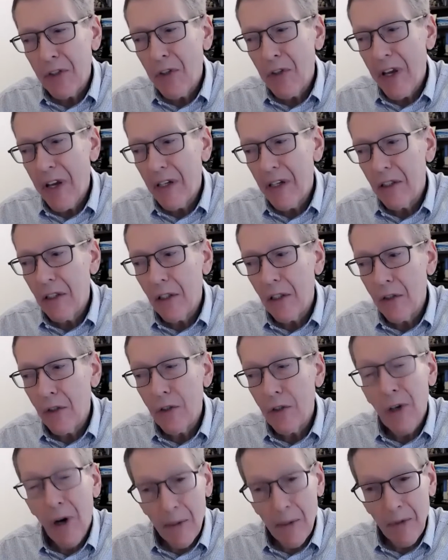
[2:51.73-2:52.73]
They
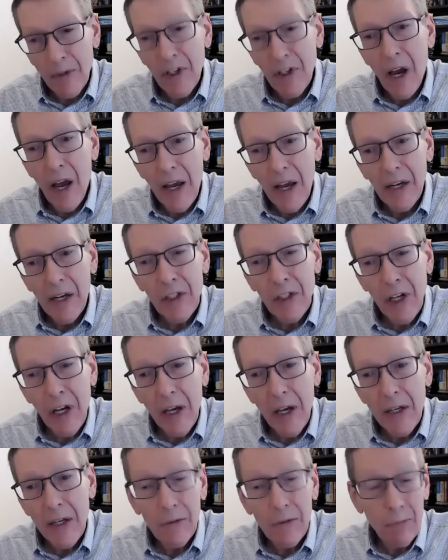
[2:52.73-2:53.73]
include carbon
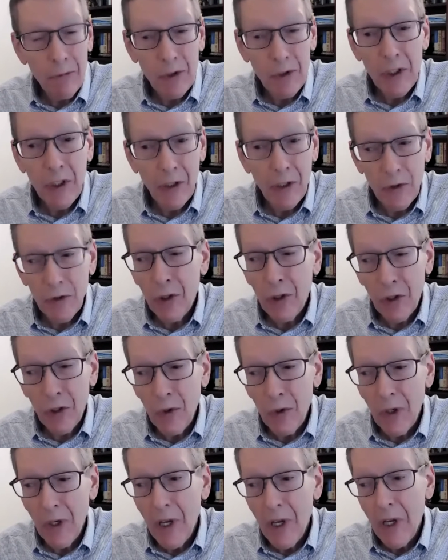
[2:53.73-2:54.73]
dioxide,
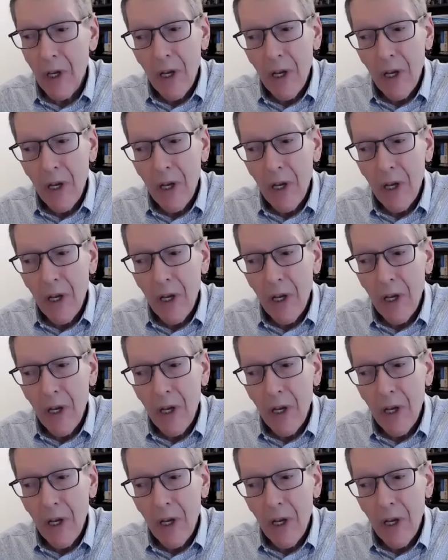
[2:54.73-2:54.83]
CO2,